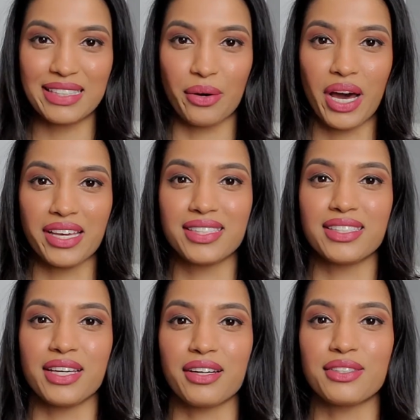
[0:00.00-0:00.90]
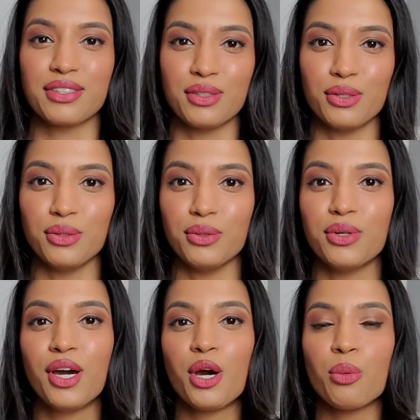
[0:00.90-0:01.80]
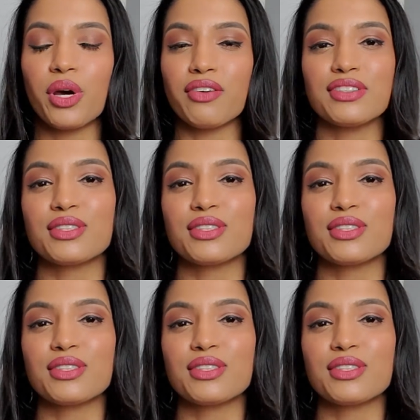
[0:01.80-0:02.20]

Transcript: So I stuck to whatever